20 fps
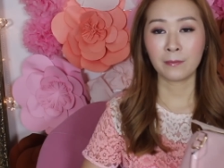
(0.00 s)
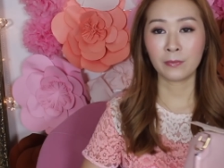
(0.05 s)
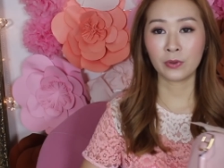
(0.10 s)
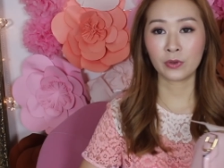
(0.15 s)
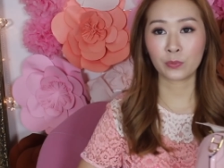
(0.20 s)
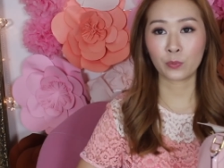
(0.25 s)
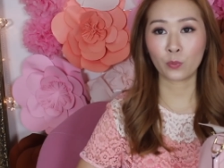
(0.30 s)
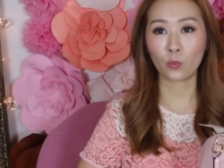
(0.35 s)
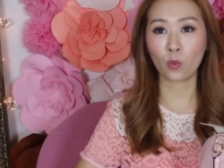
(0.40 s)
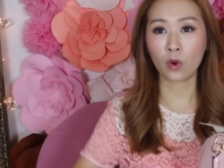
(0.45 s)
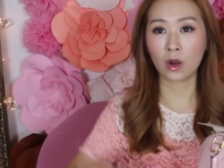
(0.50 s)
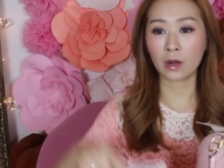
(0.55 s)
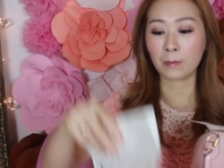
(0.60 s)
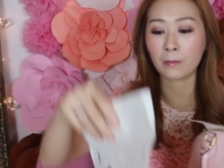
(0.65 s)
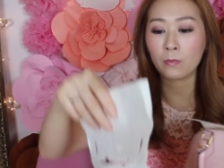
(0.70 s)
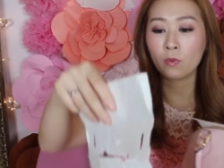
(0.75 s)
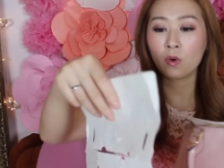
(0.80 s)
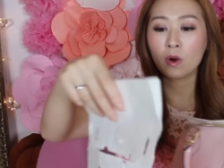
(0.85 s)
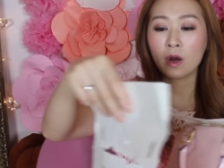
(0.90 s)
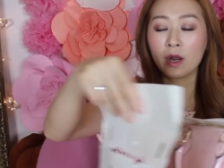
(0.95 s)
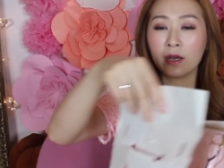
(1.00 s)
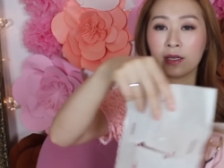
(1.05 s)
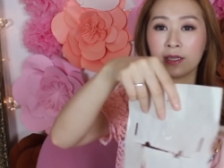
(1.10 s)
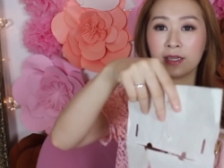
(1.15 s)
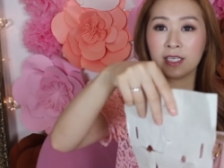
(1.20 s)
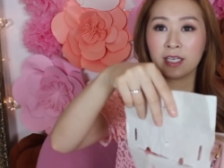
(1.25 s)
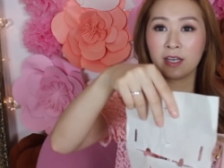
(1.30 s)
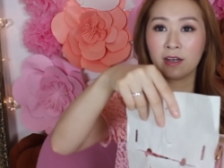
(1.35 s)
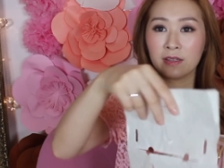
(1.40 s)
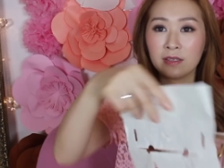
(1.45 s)
put one more
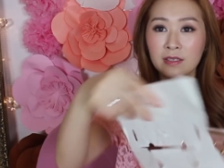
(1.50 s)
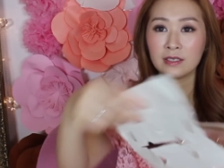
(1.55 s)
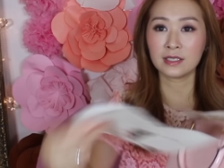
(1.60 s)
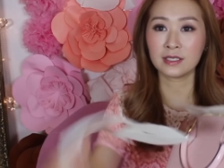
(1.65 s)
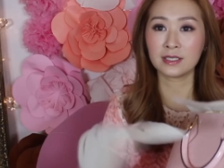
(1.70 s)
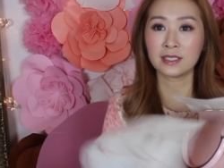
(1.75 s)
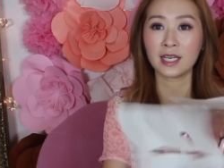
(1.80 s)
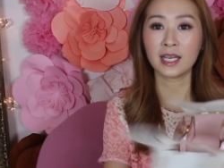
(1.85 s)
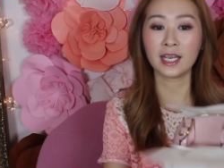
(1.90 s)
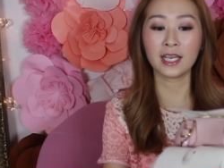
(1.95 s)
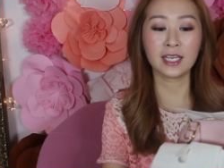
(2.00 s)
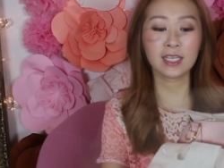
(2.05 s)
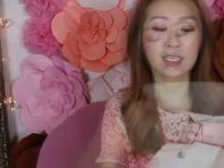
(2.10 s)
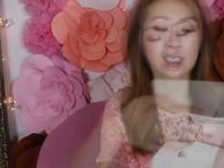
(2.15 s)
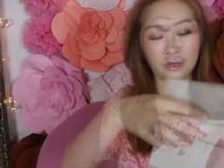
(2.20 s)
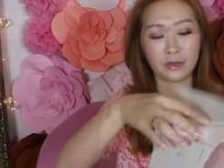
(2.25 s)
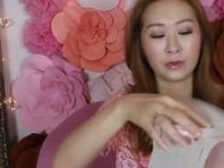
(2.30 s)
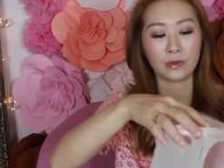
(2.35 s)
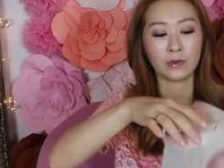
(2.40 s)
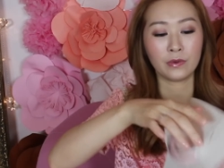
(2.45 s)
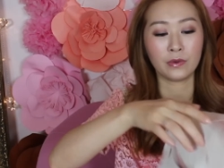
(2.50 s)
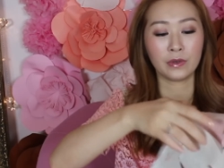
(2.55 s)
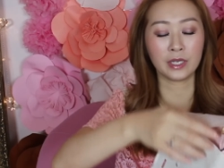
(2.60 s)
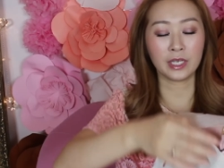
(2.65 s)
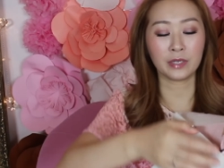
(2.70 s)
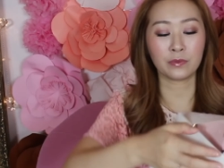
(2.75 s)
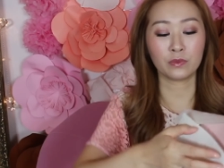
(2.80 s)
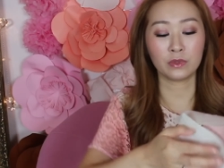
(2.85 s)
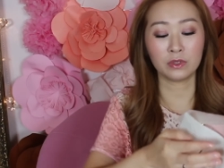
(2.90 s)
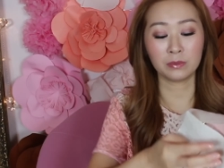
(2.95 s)
on the other side so
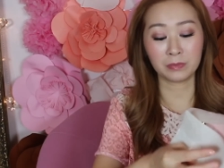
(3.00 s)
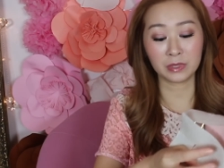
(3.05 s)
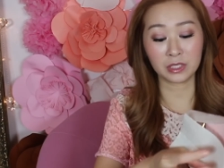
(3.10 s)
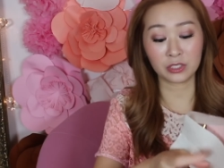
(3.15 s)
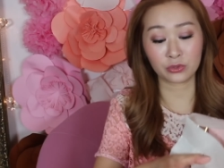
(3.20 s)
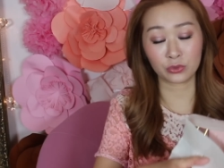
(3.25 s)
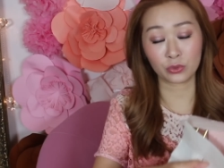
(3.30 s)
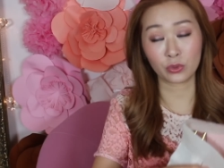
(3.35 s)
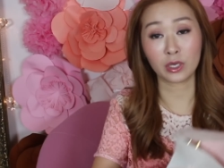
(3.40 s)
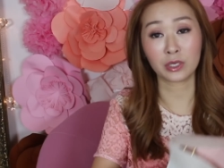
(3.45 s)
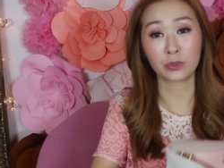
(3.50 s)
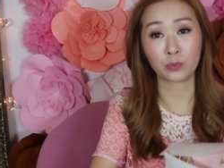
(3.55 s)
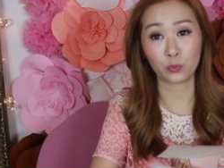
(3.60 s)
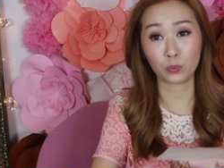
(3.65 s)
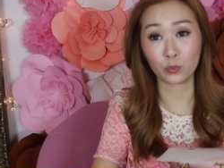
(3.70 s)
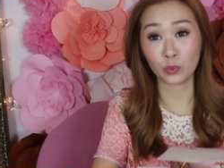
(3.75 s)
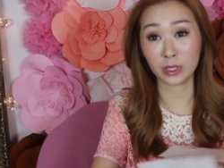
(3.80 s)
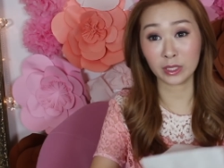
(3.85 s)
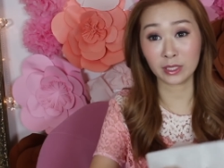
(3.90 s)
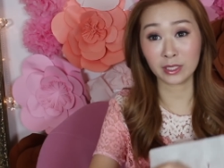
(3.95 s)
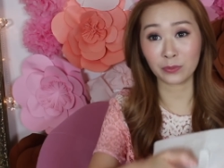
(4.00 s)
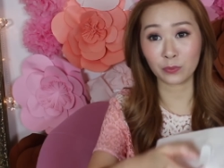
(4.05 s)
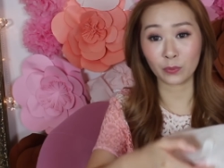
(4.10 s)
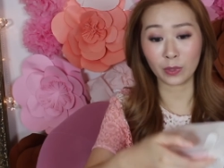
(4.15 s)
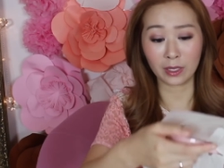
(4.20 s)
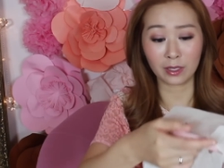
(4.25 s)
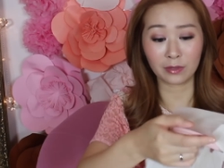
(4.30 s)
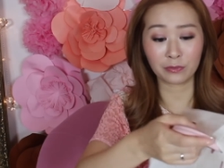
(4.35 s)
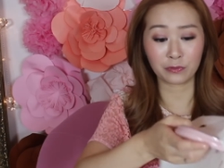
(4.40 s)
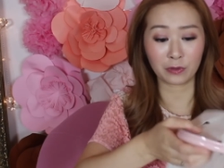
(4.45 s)
it will be stored really
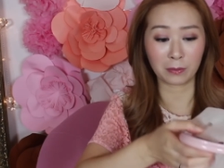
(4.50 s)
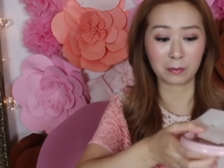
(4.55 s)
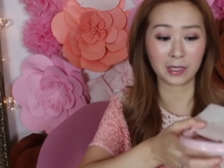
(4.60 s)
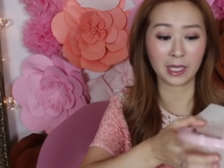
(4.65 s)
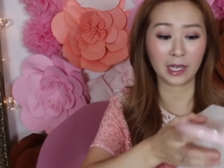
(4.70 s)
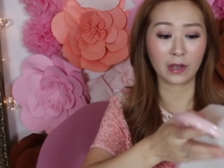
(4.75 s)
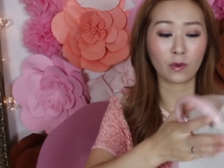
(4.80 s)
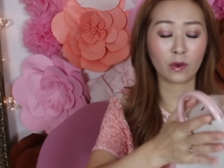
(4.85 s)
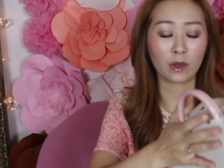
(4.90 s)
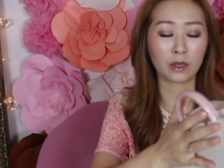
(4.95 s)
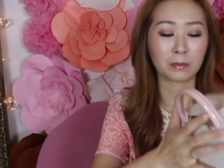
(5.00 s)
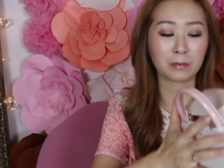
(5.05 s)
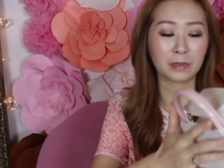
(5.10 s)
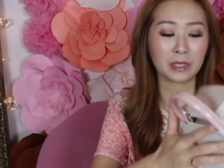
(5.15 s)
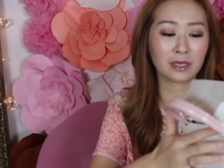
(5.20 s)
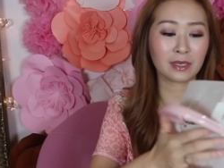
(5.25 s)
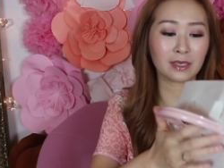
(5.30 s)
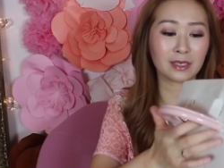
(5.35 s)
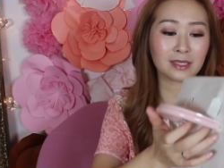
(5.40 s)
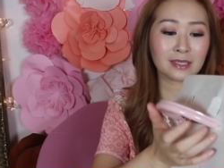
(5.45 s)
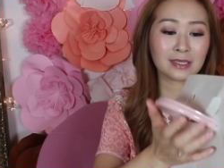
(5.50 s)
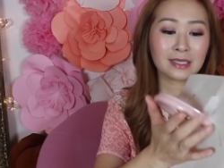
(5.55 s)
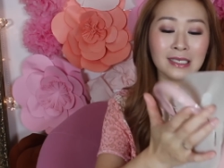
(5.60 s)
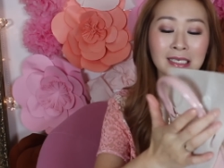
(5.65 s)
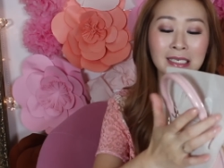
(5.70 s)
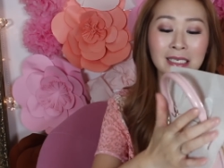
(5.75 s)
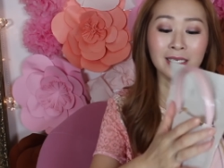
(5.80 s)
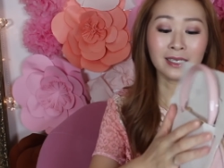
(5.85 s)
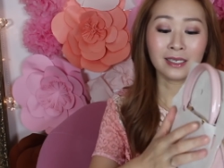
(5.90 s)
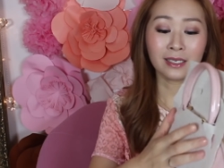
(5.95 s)
well from now on because
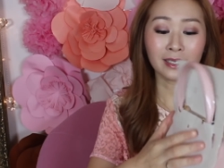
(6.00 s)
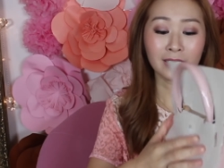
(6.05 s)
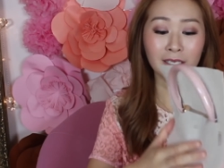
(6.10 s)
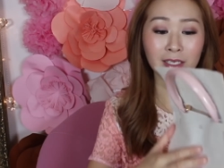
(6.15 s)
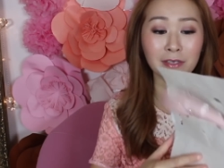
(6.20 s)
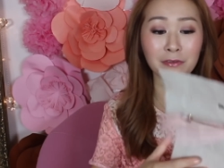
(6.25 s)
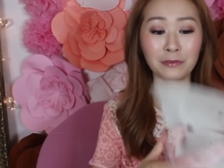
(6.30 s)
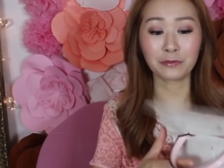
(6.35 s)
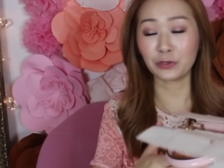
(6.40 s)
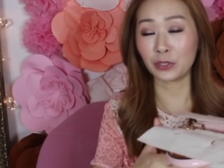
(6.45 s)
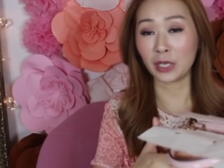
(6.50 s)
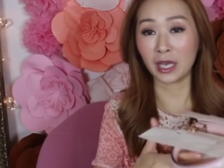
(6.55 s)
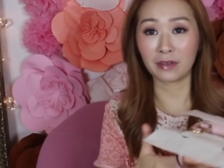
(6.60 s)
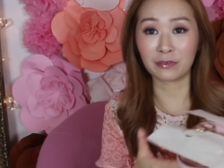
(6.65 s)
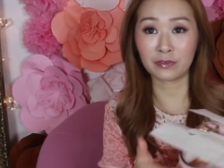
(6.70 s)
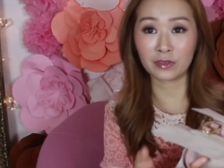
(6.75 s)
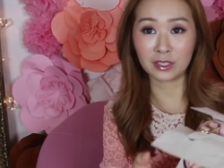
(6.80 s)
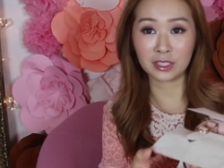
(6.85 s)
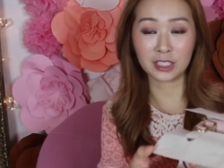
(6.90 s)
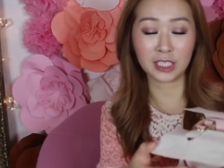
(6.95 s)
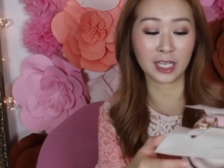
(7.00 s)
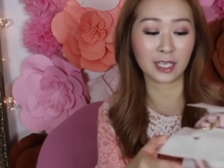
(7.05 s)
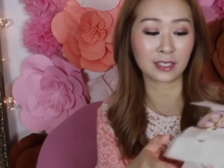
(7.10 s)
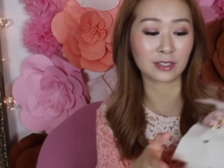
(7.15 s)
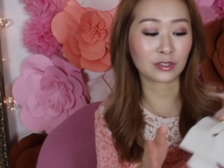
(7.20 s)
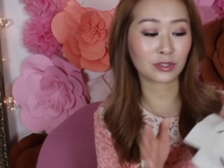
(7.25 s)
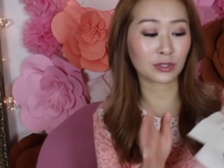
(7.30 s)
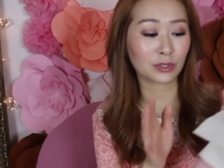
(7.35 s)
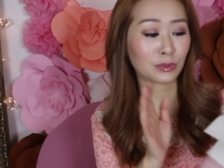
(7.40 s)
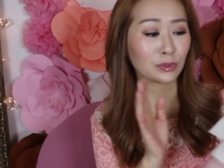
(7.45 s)
if you have the
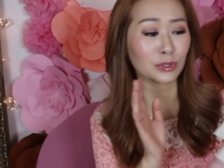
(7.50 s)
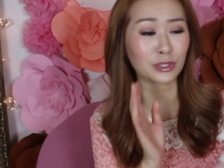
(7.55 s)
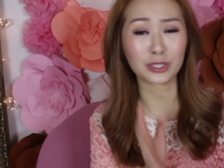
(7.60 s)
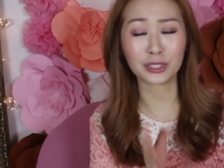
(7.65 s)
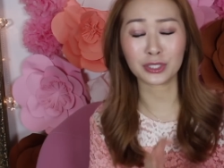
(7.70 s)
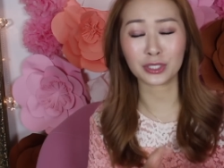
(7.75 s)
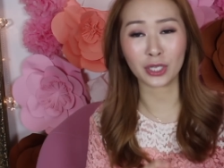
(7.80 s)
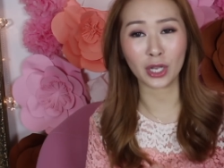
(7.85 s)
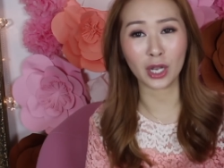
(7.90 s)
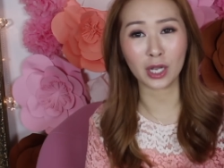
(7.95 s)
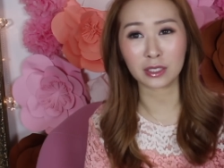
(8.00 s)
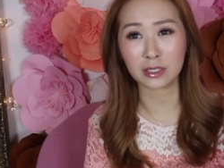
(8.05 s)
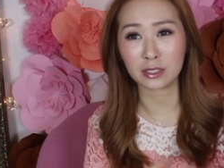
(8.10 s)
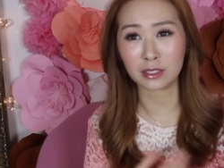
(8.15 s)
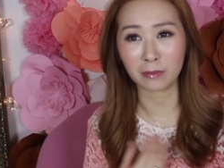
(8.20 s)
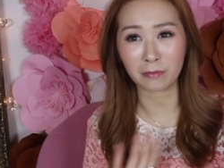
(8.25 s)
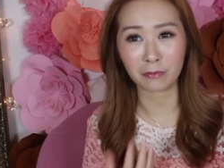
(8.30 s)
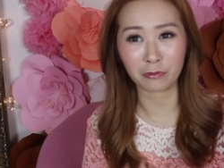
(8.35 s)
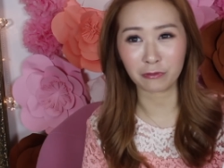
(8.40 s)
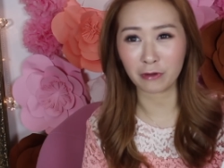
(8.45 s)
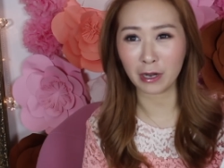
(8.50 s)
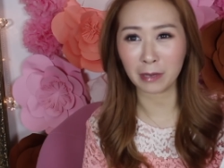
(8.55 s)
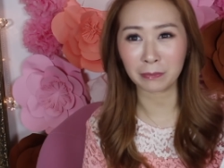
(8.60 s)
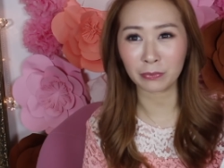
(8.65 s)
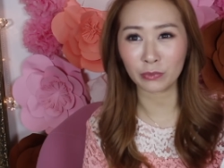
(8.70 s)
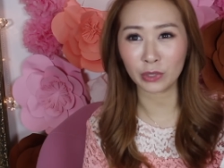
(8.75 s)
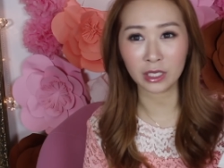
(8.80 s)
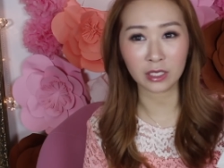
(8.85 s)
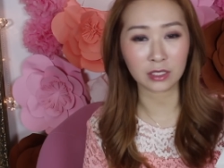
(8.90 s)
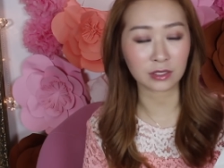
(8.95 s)
chance to just cut some
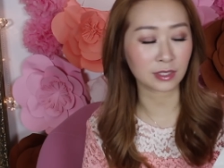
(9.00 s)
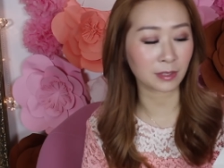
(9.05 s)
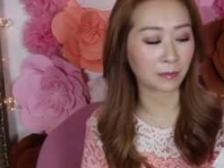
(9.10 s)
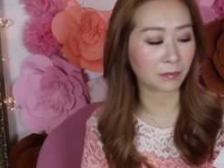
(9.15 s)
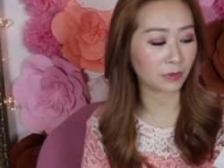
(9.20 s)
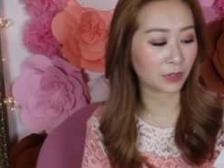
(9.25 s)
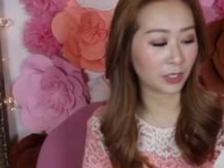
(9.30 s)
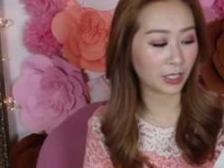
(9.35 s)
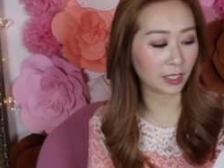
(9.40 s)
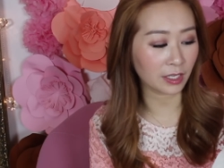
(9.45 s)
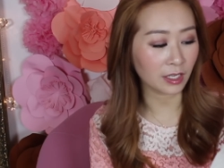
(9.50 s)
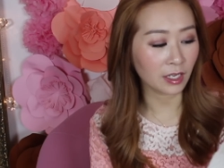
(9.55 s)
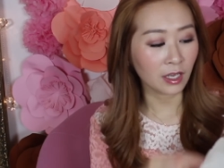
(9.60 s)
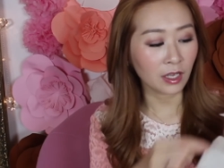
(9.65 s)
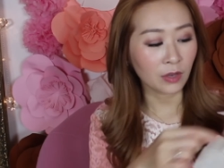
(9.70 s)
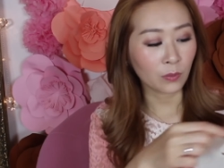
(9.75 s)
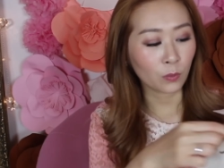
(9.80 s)
fabric or something